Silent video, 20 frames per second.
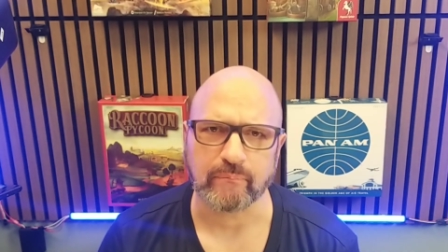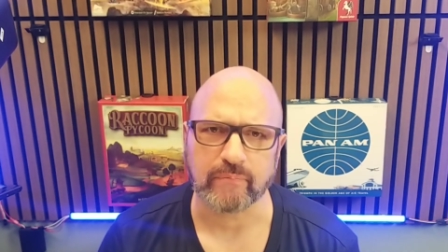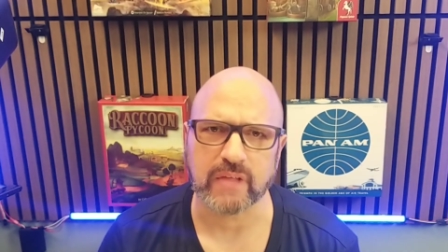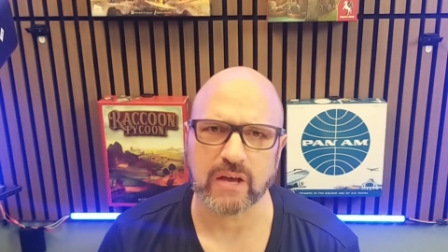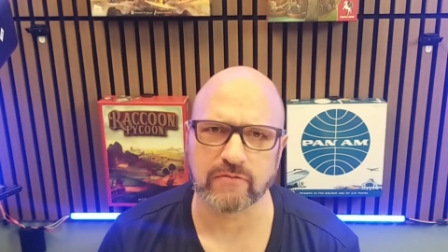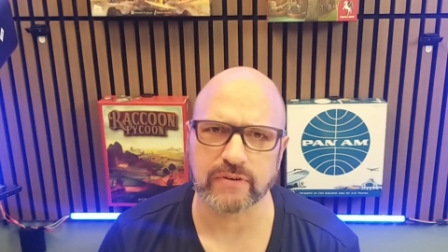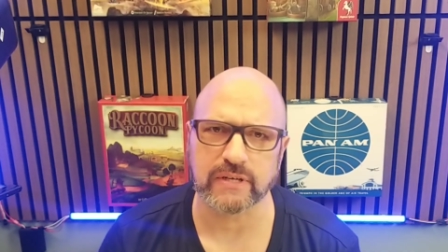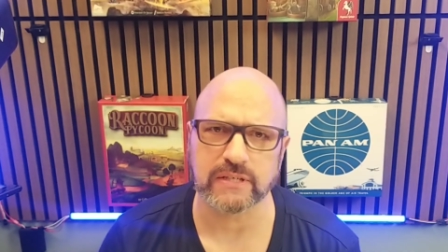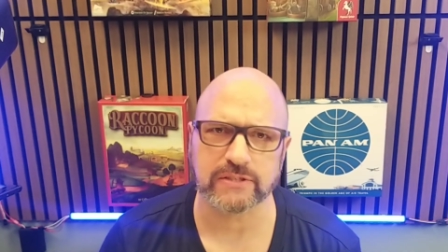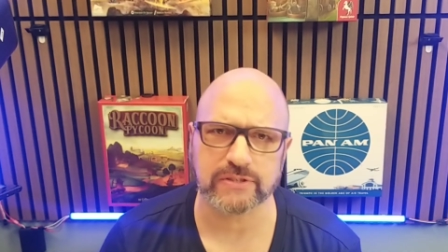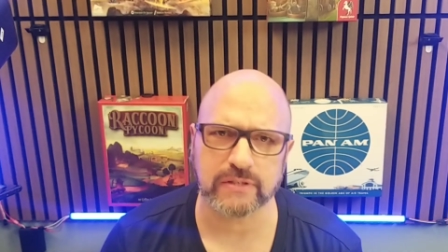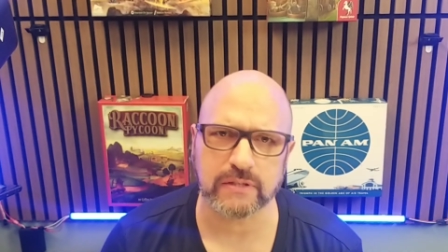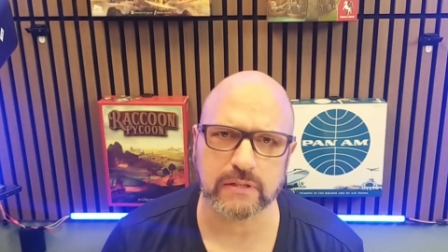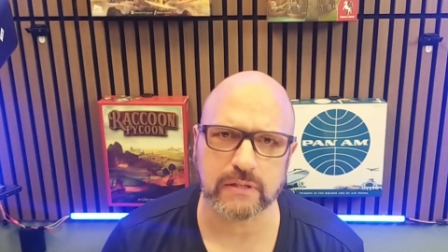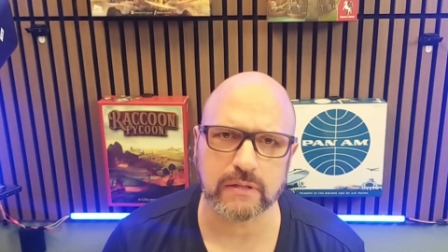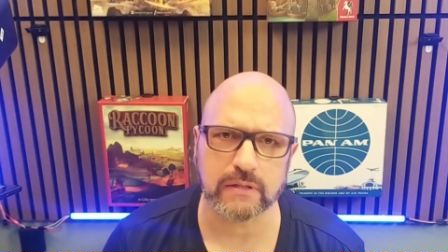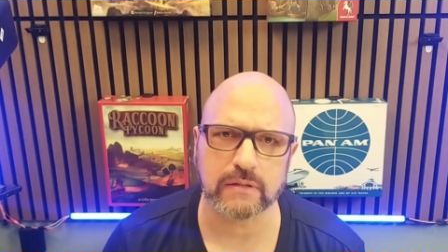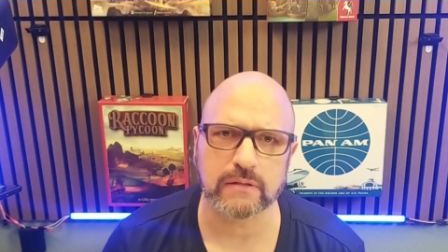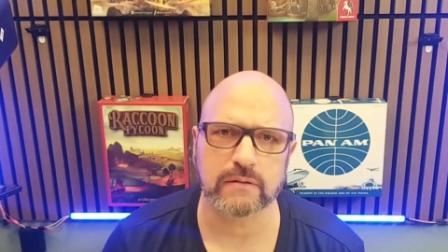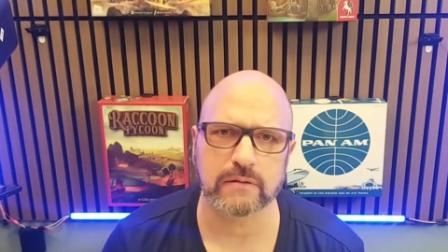
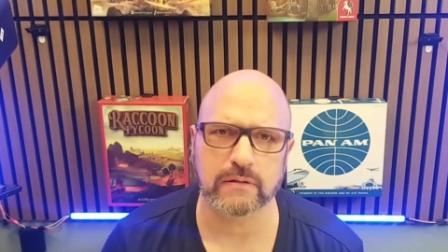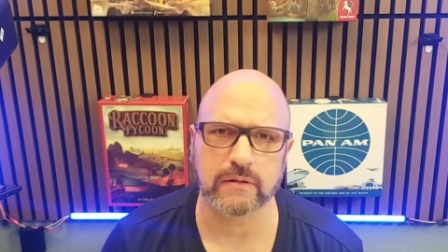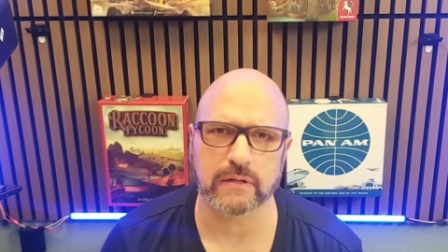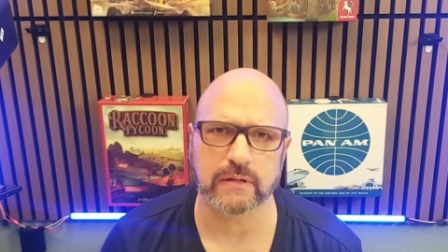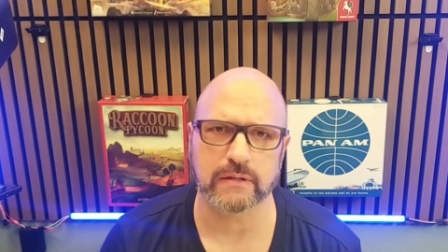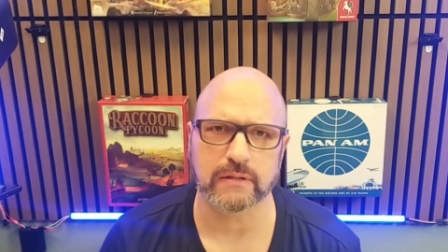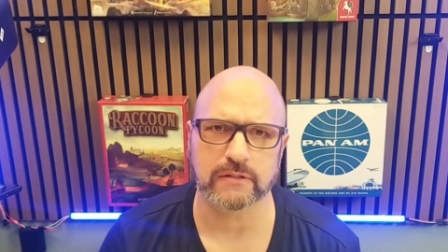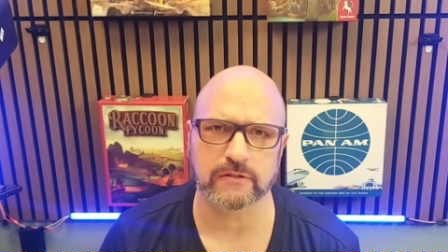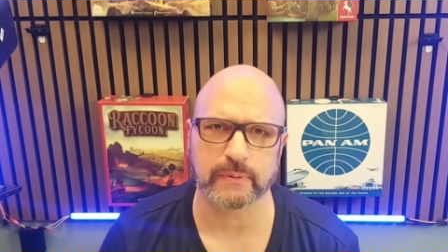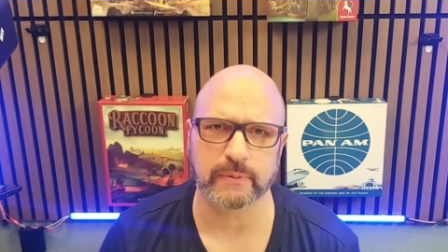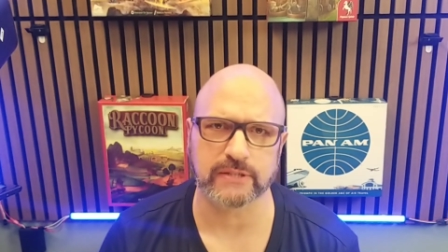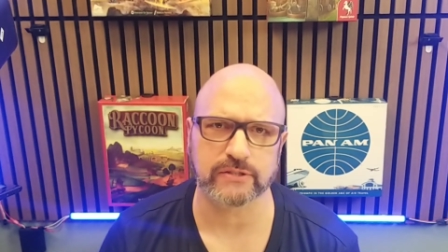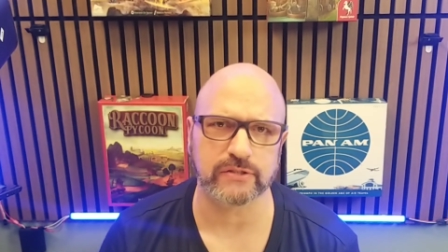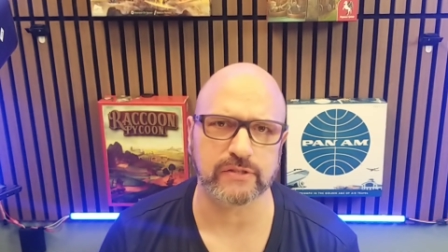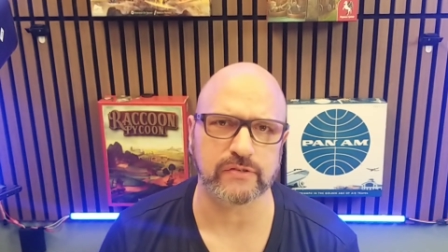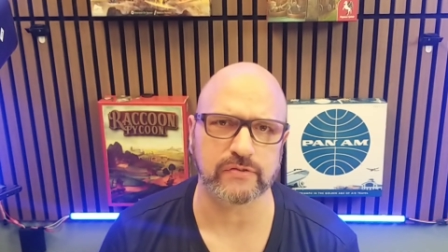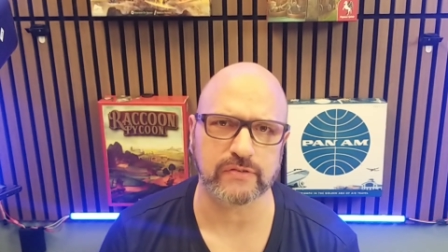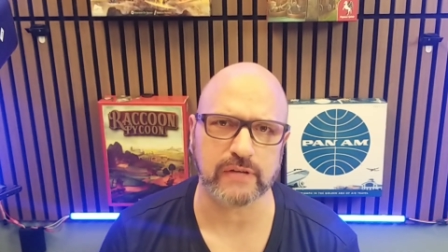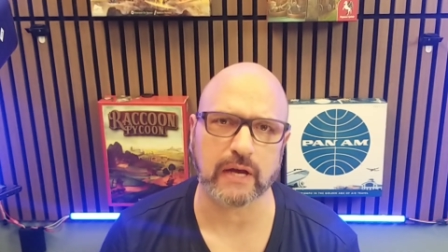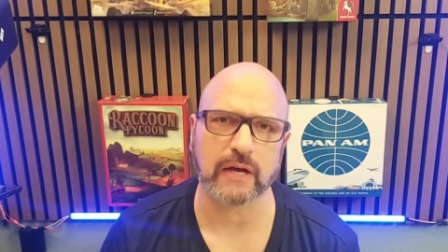eventually, you know, especially
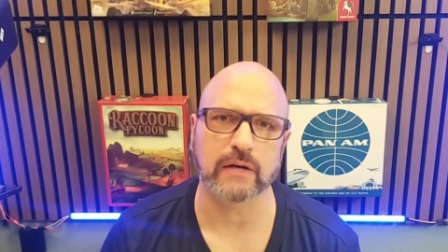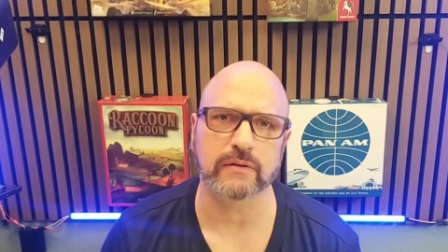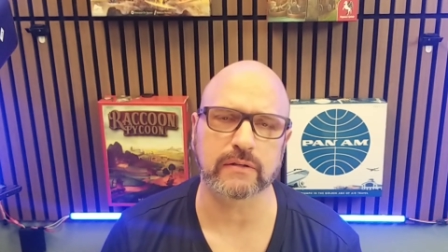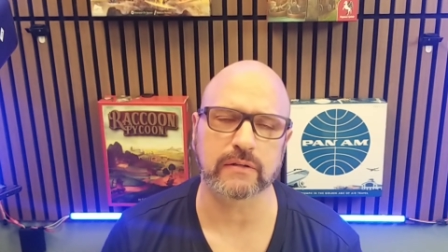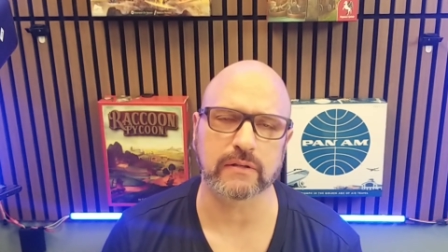sound